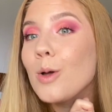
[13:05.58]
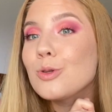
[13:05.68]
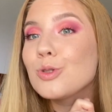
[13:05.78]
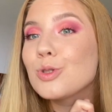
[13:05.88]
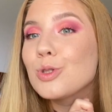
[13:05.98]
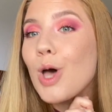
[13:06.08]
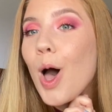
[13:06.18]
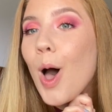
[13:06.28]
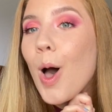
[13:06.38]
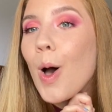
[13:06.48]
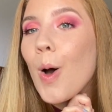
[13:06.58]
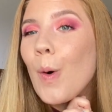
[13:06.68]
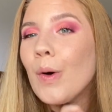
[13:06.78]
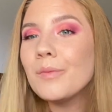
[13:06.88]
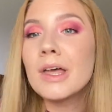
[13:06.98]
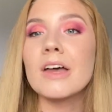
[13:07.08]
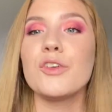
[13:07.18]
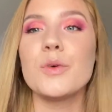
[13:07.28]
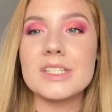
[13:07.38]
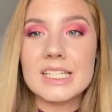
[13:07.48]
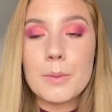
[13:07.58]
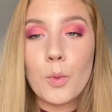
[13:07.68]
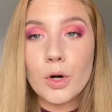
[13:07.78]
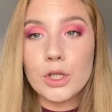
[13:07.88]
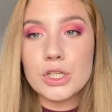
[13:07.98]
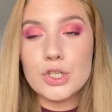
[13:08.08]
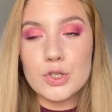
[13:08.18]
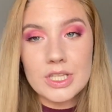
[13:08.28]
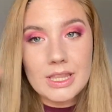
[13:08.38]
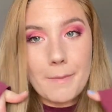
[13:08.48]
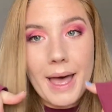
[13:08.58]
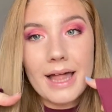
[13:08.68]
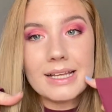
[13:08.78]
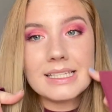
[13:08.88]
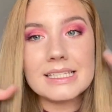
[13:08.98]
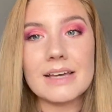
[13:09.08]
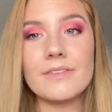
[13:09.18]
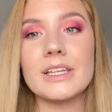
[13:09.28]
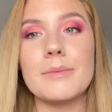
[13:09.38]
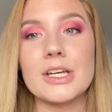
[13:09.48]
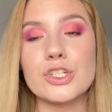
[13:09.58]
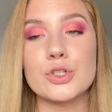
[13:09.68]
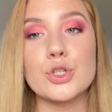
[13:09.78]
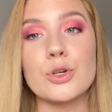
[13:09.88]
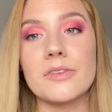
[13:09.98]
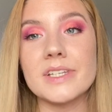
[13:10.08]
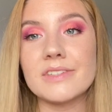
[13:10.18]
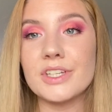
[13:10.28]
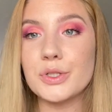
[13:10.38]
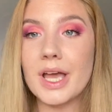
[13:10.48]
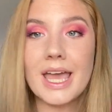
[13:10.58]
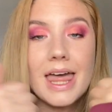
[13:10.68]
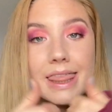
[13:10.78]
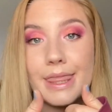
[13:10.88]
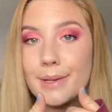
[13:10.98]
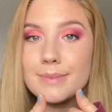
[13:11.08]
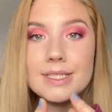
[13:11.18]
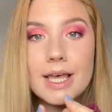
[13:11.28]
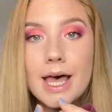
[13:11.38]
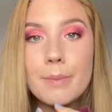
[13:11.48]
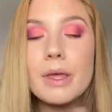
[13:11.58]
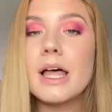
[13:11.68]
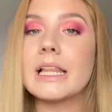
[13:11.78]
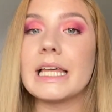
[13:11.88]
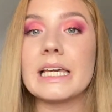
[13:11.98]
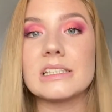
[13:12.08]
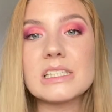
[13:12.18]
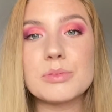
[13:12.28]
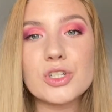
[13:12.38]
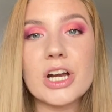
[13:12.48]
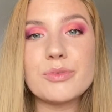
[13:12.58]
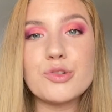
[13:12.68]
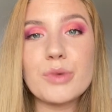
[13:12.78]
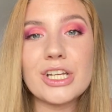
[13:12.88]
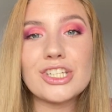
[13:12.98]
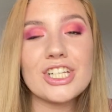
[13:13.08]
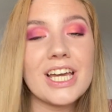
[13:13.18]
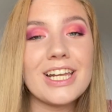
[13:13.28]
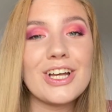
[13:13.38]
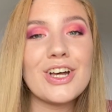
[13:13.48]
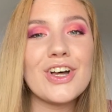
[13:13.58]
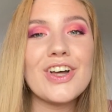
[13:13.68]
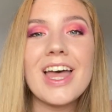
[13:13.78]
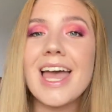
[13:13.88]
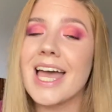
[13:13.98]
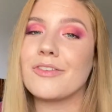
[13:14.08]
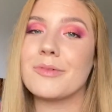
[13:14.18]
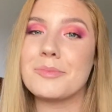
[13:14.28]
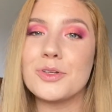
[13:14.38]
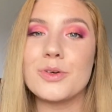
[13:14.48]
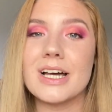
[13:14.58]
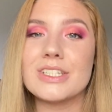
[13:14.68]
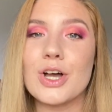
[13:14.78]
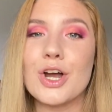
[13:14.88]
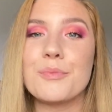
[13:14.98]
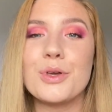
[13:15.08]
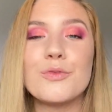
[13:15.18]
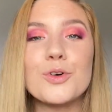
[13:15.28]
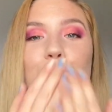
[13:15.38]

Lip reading: So, if you want to see more looks using the palettes, definitely make sure to give this video a thumbs up, like and subscribe to my channel. And remember, you guys are beautiful.